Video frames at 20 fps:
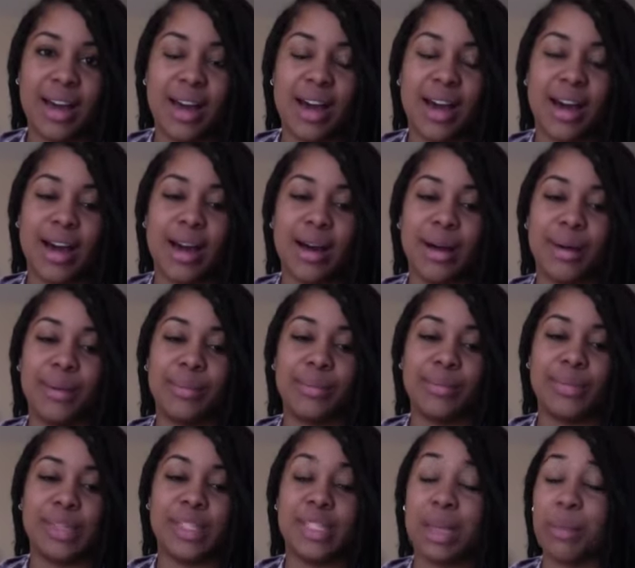
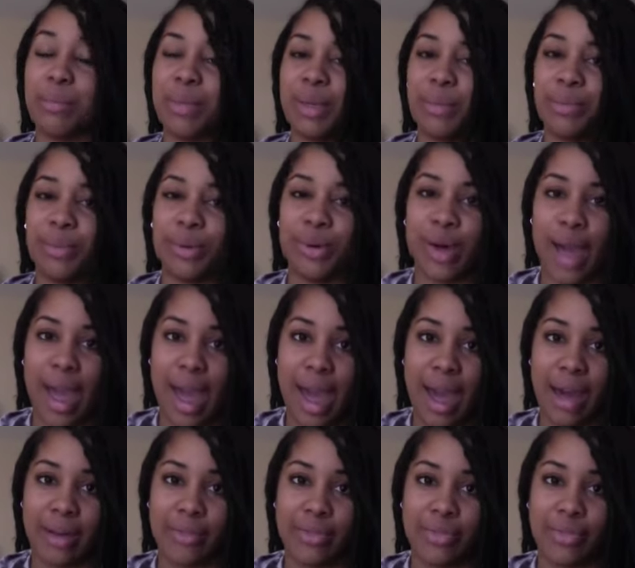Some people
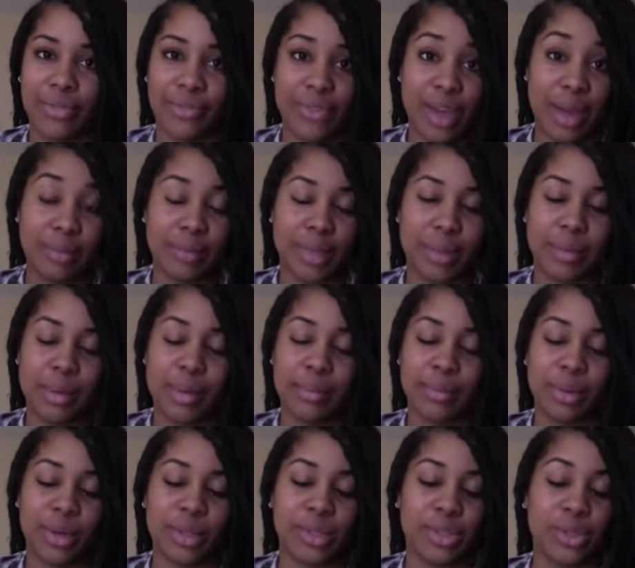have family
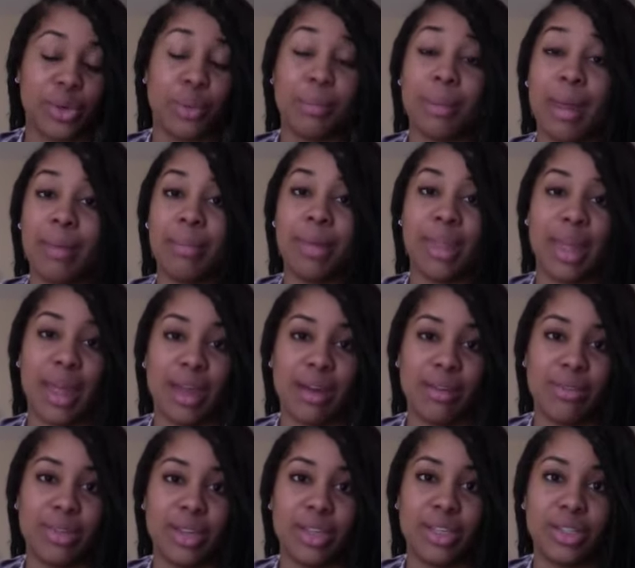members, or maybe they
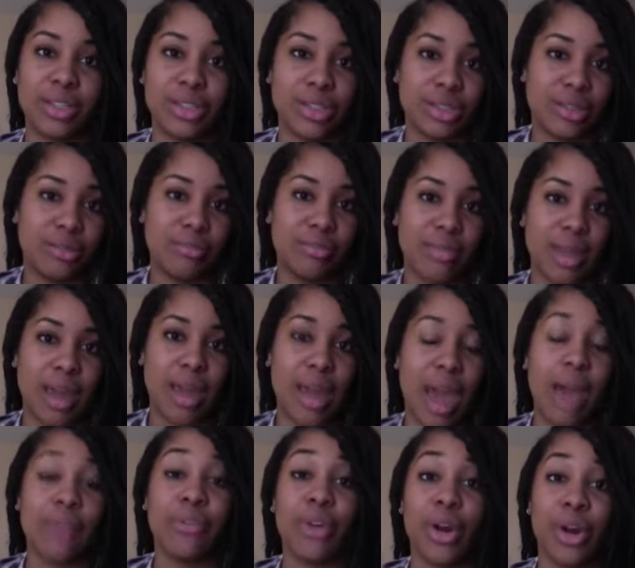even
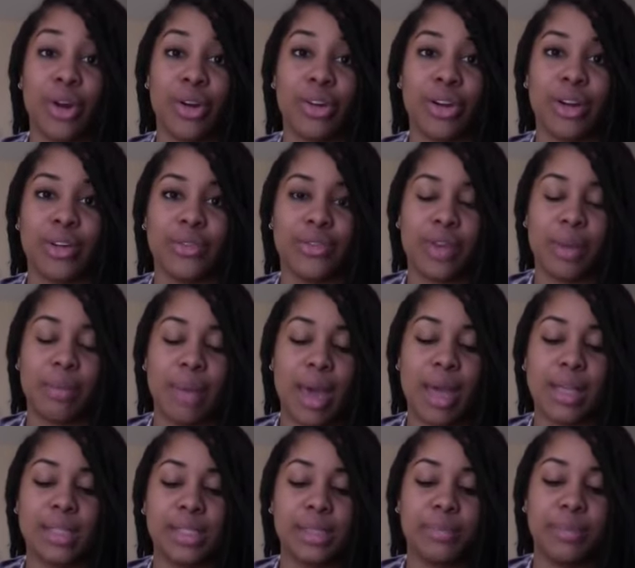have heard of
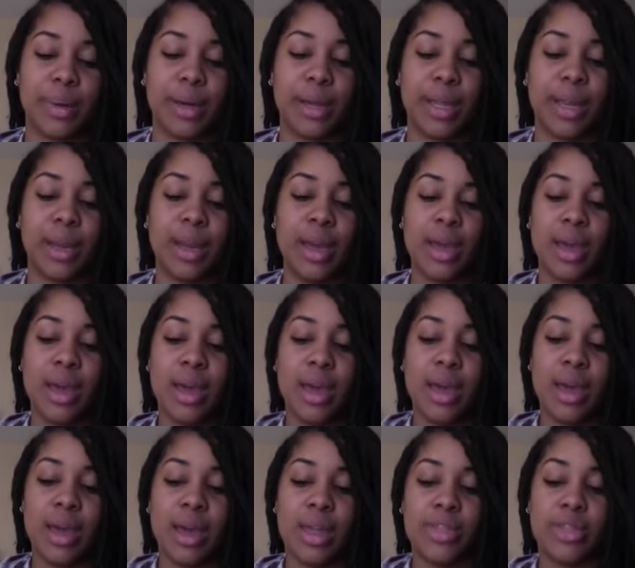MS, but
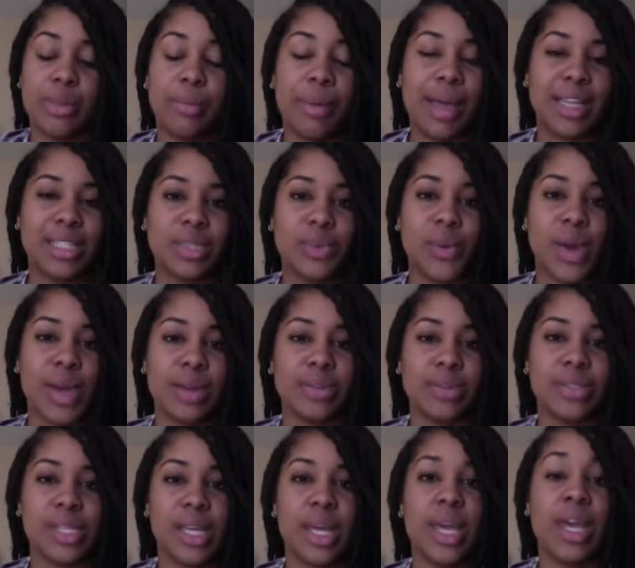the best way
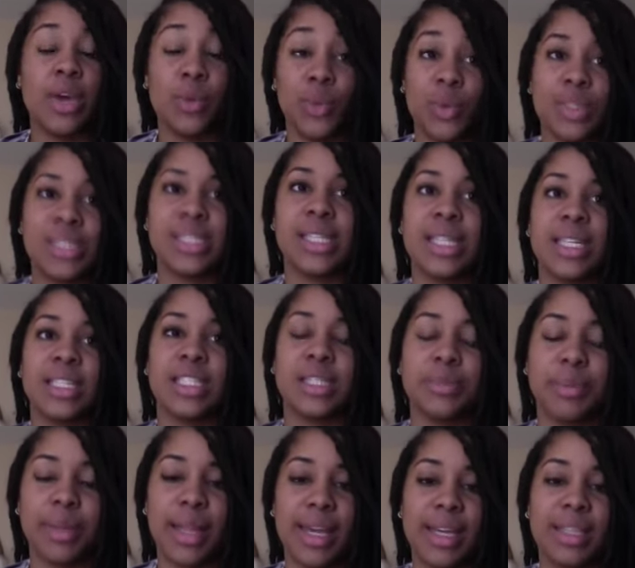as it was
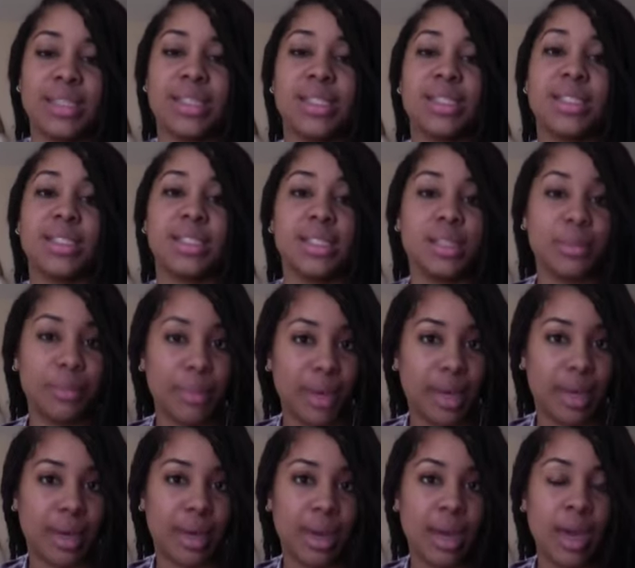explained to
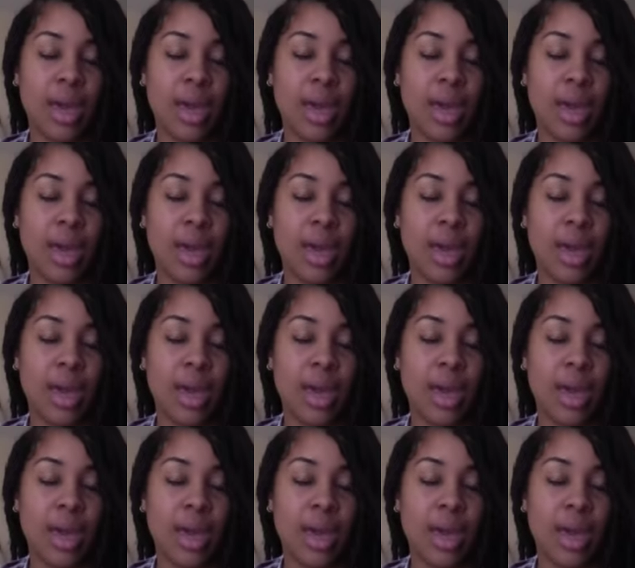me